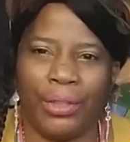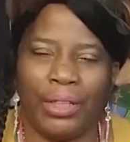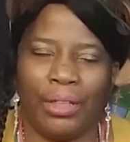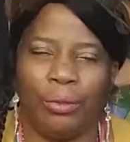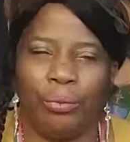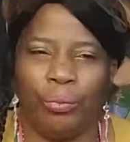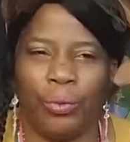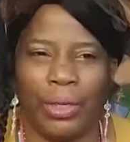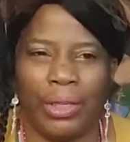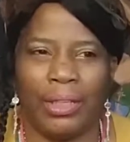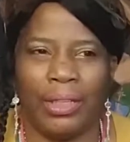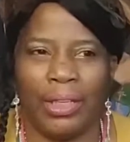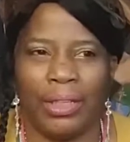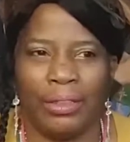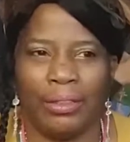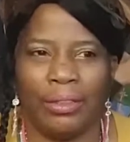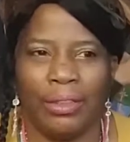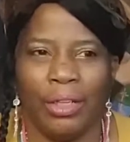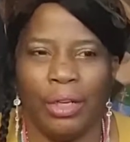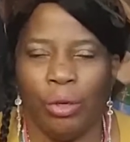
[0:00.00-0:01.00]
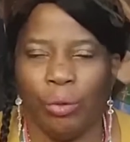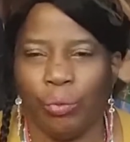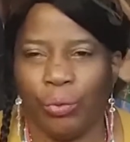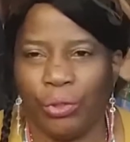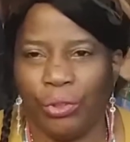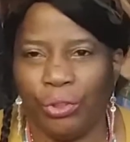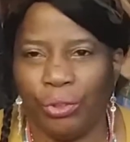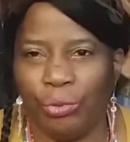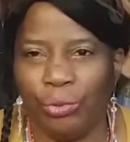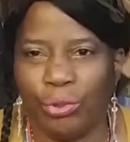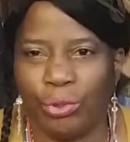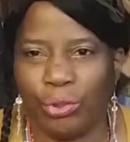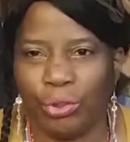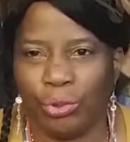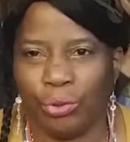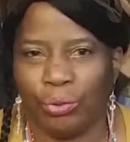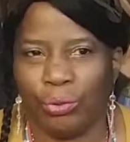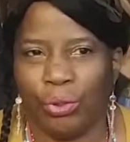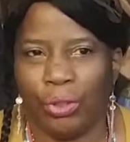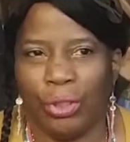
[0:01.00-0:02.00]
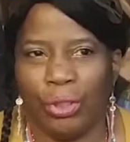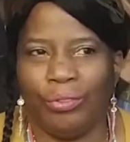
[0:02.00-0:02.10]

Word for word: in a way that we're used to.